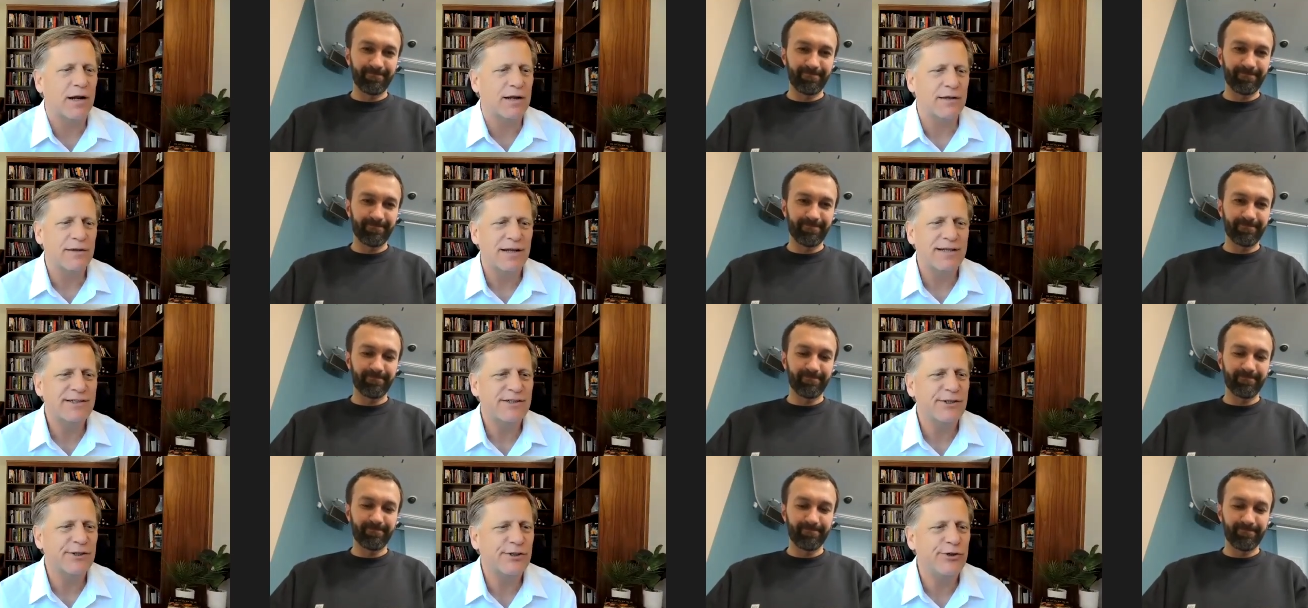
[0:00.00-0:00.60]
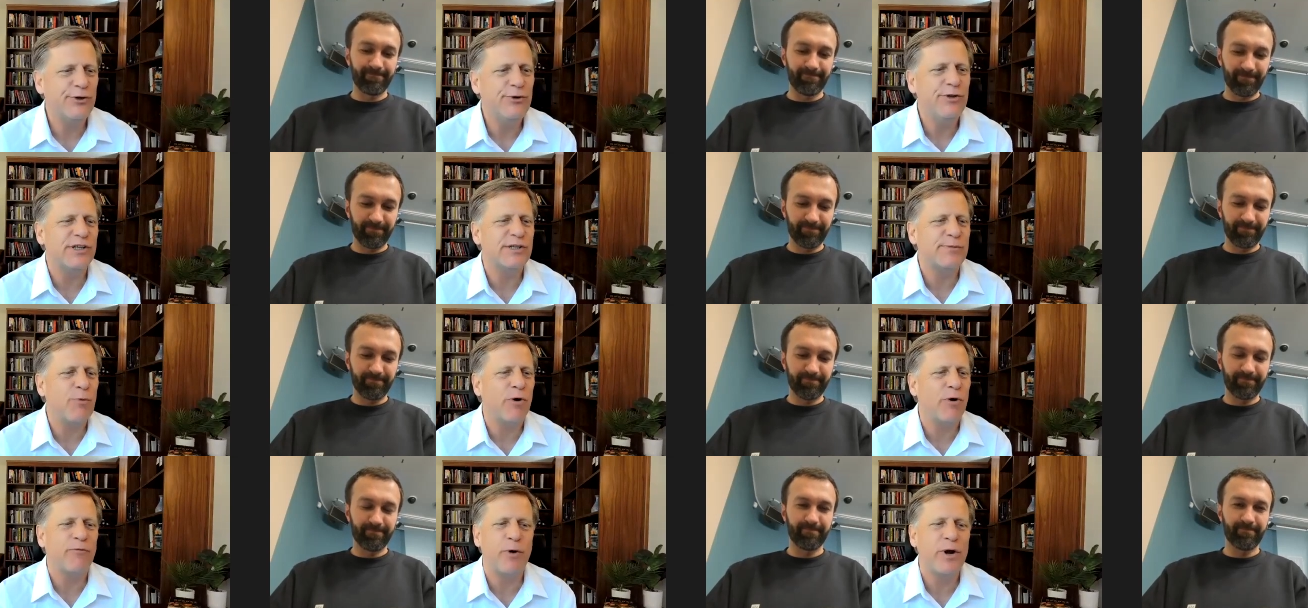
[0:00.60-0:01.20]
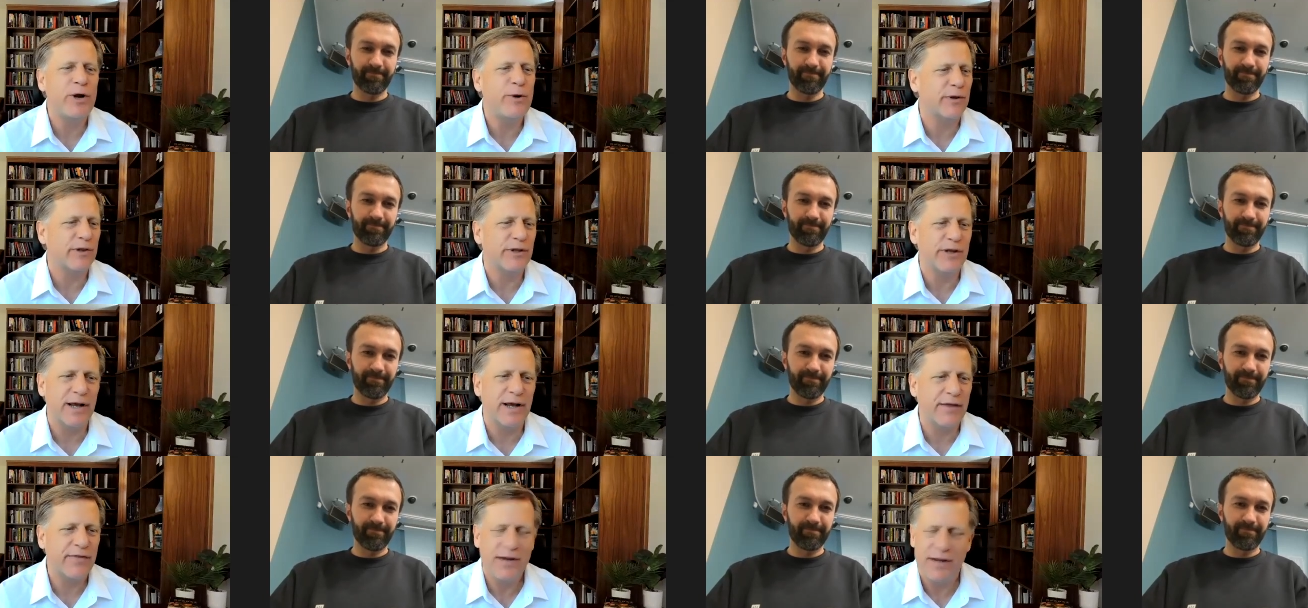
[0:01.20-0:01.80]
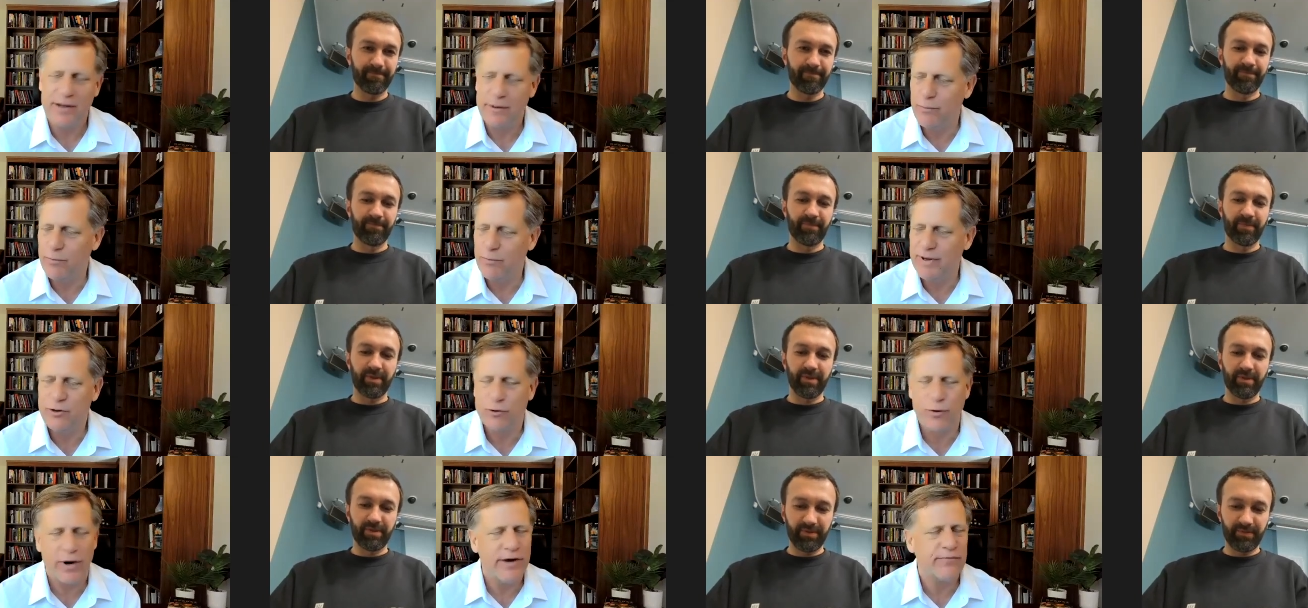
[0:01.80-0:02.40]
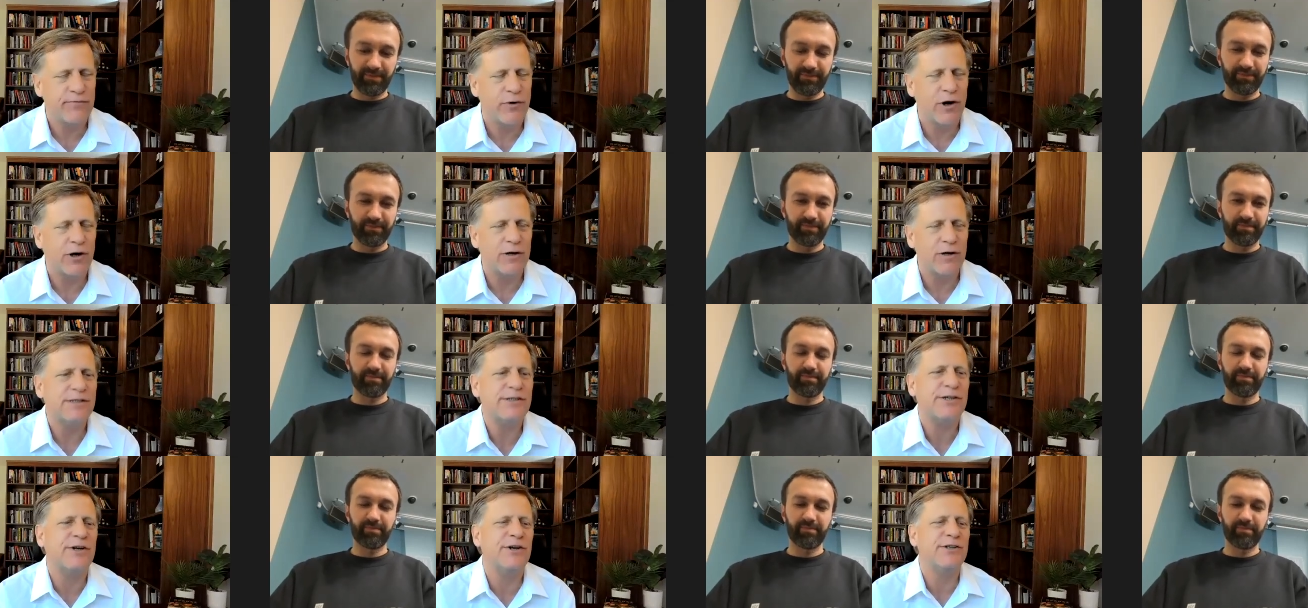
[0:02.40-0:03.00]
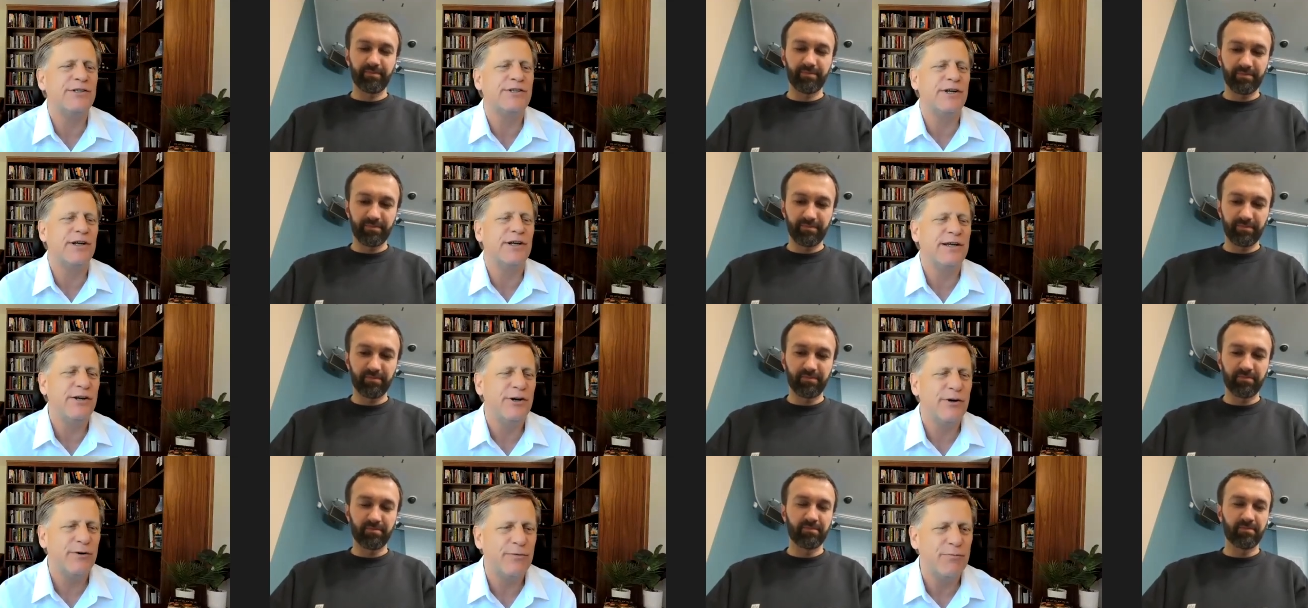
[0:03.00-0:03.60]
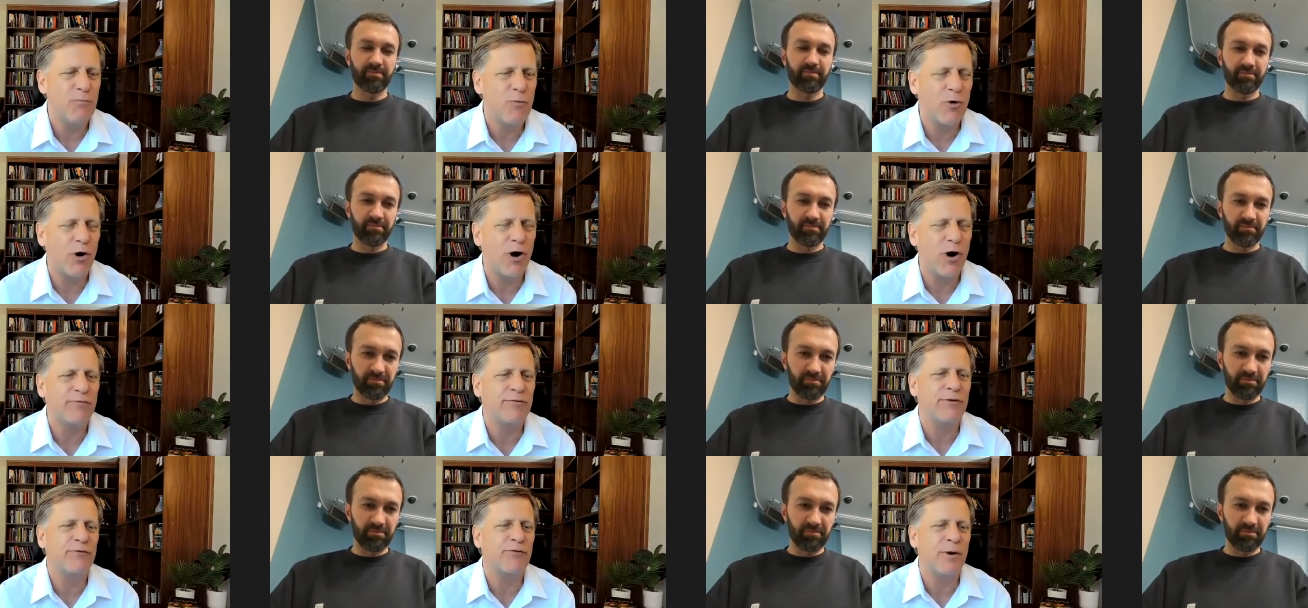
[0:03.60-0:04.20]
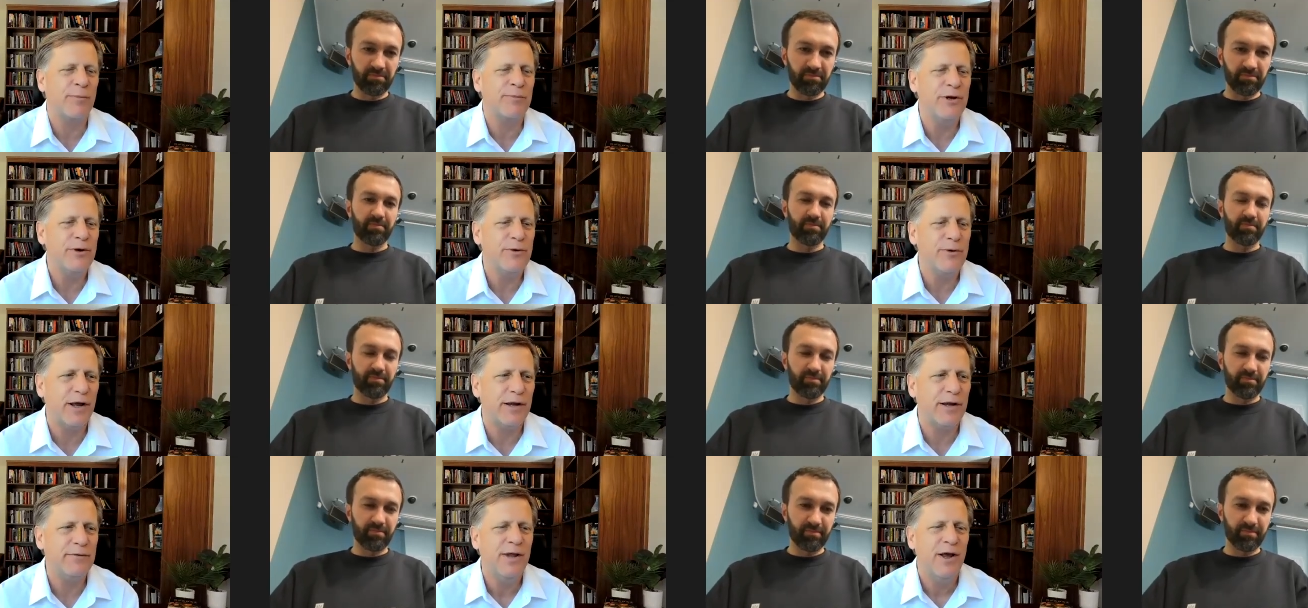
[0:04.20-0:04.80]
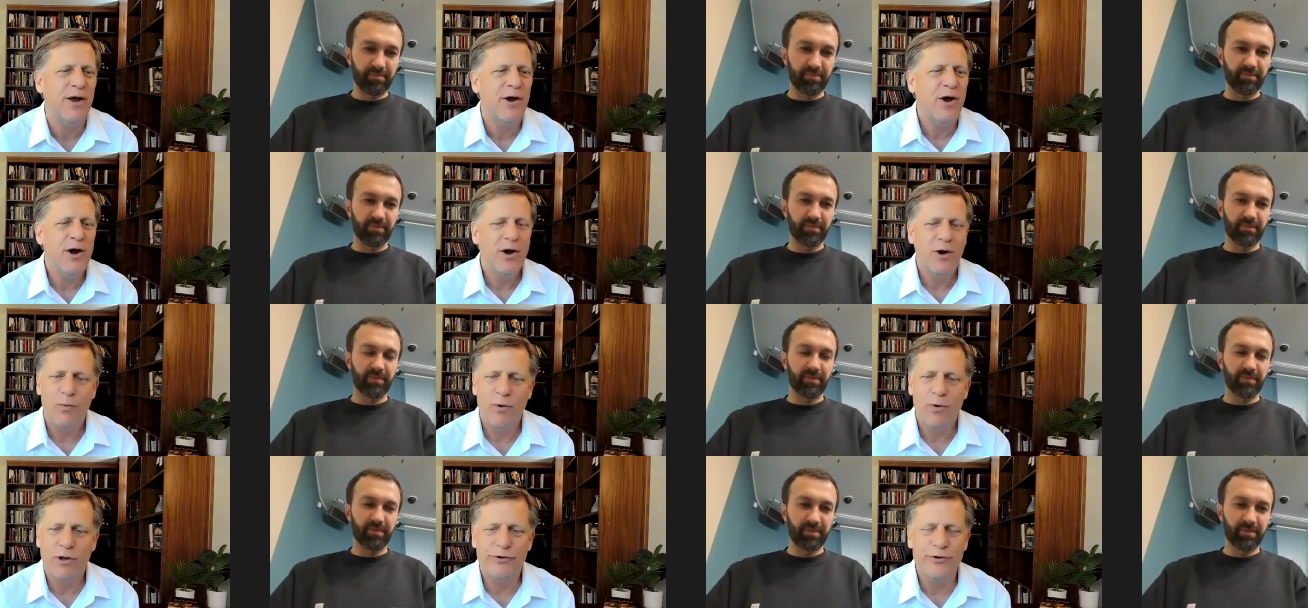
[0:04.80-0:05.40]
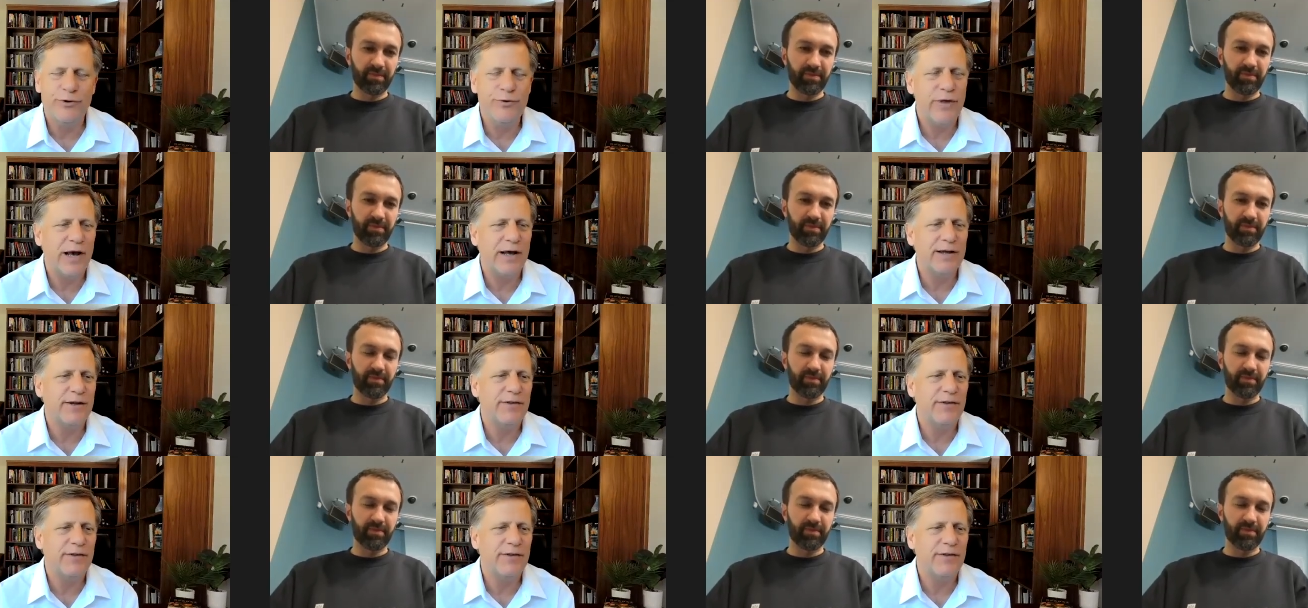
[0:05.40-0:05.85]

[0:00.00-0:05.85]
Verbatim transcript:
Speaker 1: Let's just do this more frequently. I think it'd be great for our listeners to hear more often from you and we'll do that in